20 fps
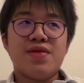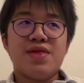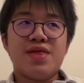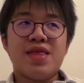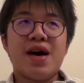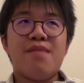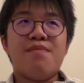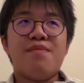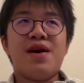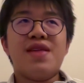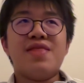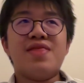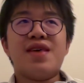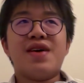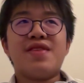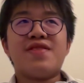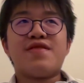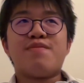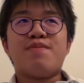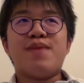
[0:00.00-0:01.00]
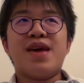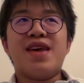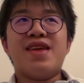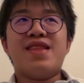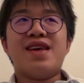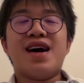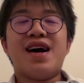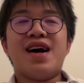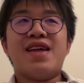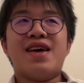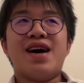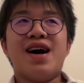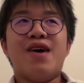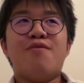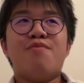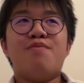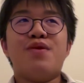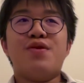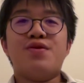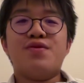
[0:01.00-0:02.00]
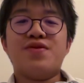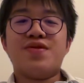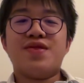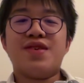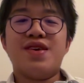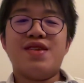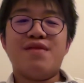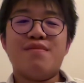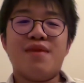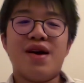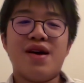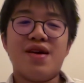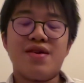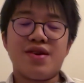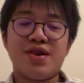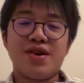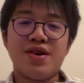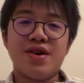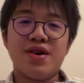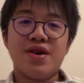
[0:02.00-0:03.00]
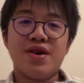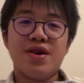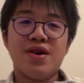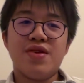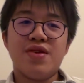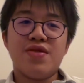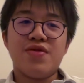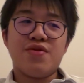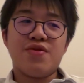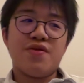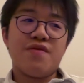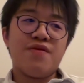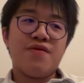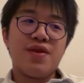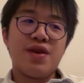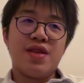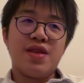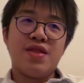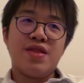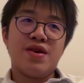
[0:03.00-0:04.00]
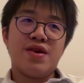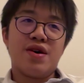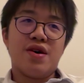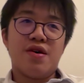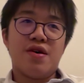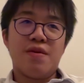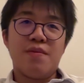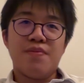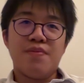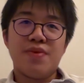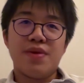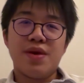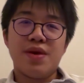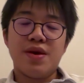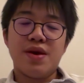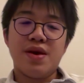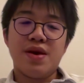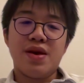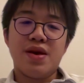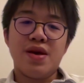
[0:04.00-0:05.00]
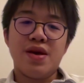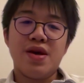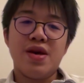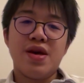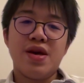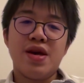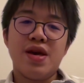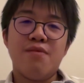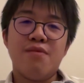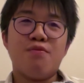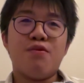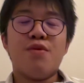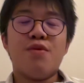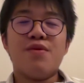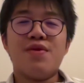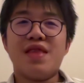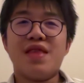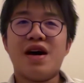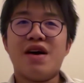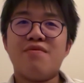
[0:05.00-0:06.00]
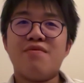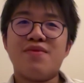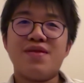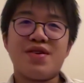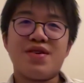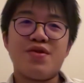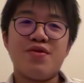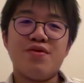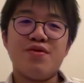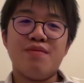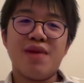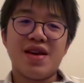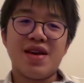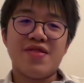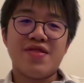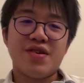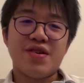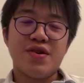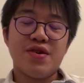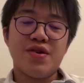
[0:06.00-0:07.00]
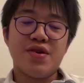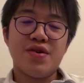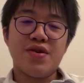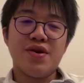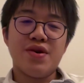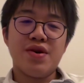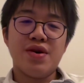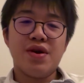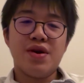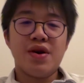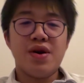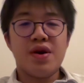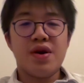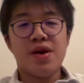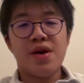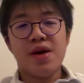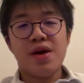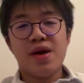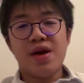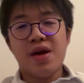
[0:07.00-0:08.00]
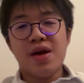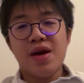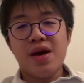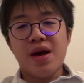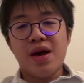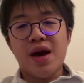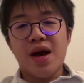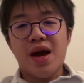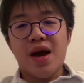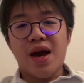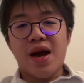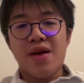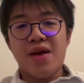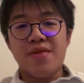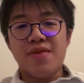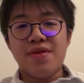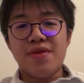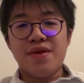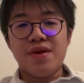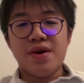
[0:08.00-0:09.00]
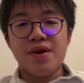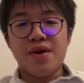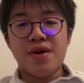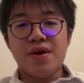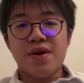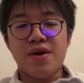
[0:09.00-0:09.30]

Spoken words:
that meant that Spain had outposts in America, sort of in what would now be called Mexico. And